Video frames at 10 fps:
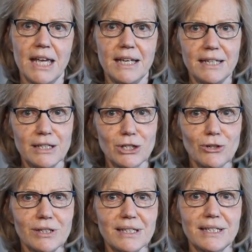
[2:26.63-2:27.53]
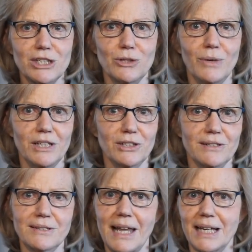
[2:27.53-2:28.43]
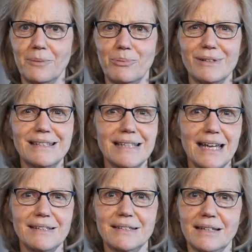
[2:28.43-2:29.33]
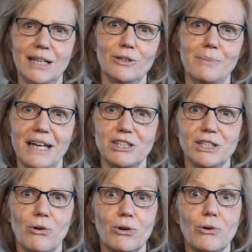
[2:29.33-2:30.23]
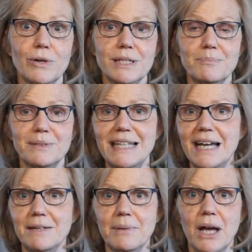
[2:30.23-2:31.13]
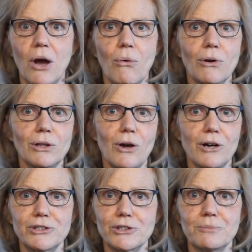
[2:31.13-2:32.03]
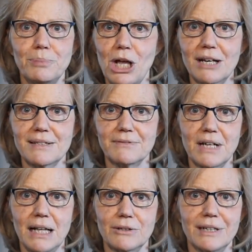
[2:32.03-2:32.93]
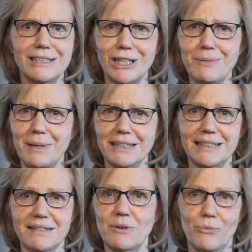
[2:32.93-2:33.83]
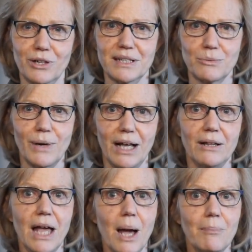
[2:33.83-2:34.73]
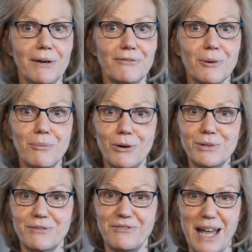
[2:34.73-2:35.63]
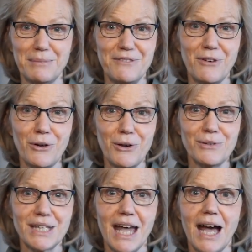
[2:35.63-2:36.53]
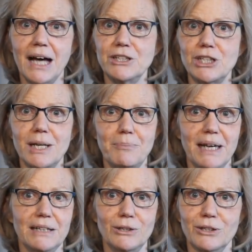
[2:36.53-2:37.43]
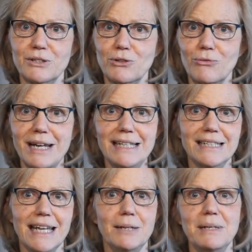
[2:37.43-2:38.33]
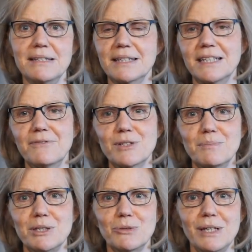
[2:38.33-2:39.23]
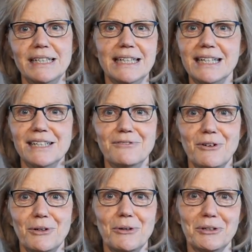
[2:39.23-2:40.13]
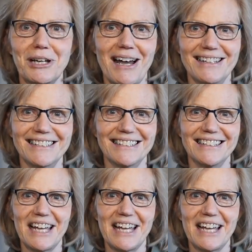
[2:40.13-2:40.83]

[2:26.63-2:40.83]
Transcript: In certain situations like precise color matching or crisp type or larger blocks of color, a JPEG doesn't work as well. But for most family photos, a JPEG looks great and means the difference between getting the photo or not.